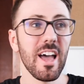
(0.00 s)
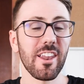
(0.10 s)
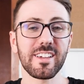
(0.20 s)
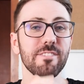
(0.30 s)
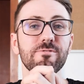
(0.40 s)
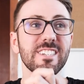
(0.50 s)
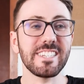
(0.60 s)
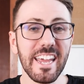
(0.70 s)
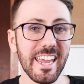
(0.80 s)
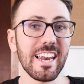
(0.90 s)
like a
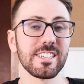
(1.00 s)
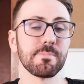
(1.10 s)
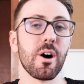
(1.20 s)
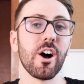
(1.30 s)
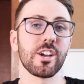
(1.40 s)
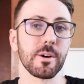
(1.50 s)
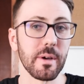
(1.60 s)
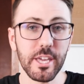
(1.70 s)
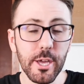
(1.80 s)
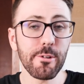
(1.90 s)
ridiculous markup, a
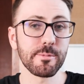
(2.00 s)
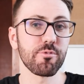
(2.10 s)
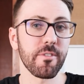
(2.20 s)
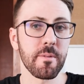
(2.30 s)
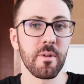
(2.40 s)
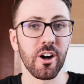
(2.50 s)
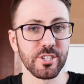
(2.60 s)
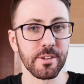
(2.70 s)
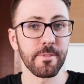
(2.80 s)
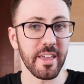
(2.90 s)
huge profit
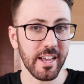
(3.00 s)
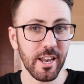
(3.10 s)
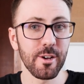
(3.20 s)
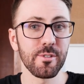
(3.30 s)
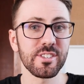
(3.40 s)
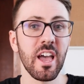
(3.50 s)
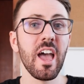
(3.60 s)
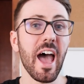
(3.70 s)
margin for their clothes,